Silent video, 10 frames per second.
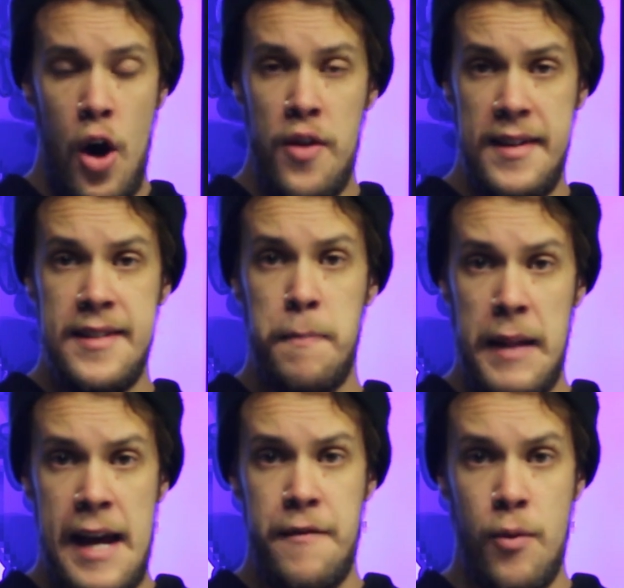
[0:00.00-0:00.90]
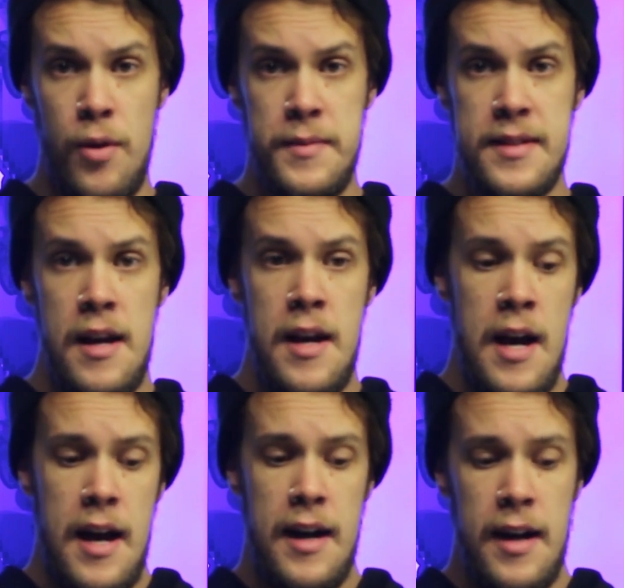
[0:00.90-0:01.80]
on these platforms.
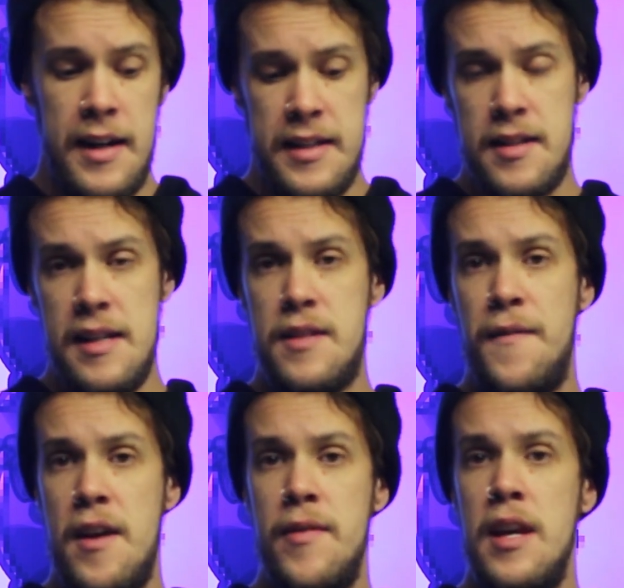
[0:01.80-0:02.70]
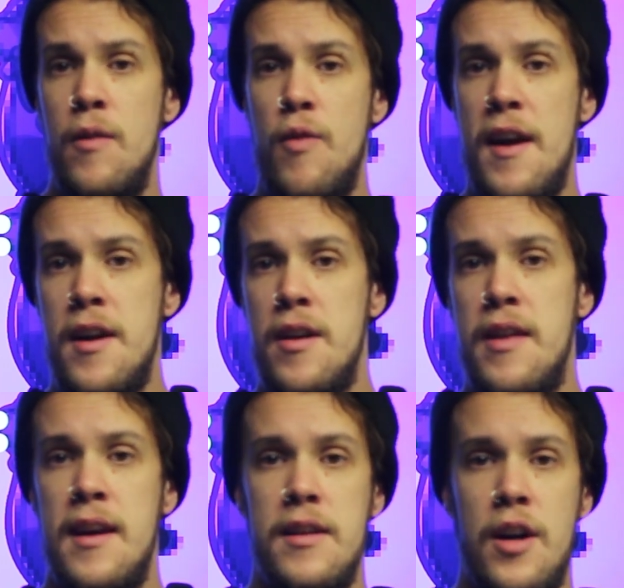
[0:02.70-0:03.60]
It's very rare
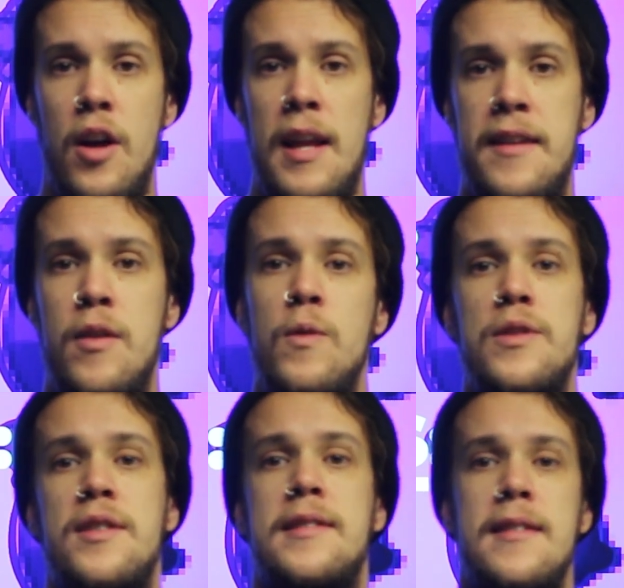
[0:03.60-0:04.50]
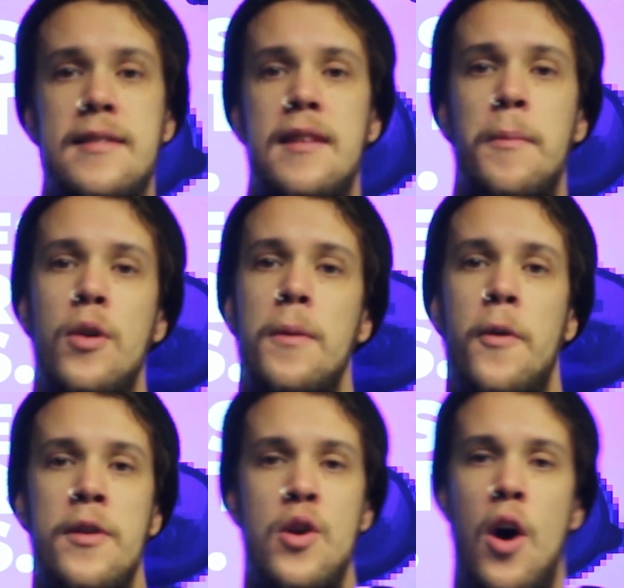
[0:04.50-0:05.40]
that a collector will just stumble
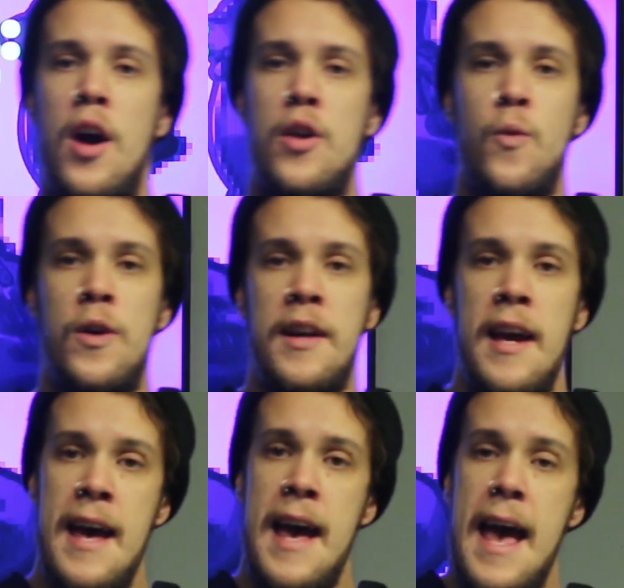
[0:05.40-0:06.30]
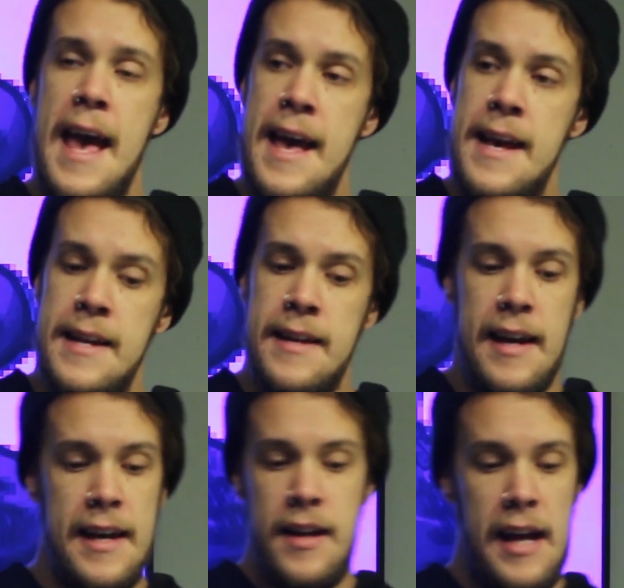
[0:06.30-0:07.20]
upon your artwork and
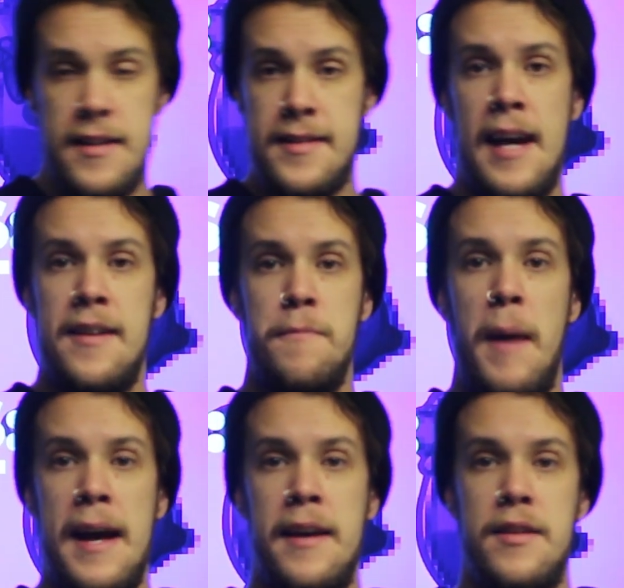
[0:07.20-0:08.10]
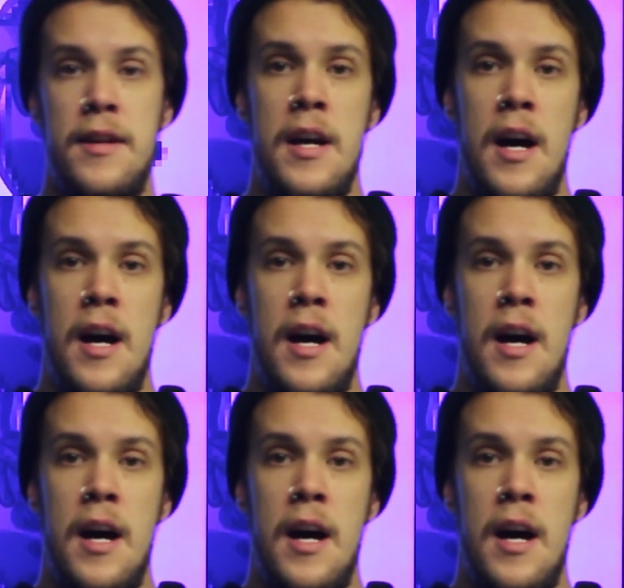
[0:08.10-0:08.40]
decide to buy it.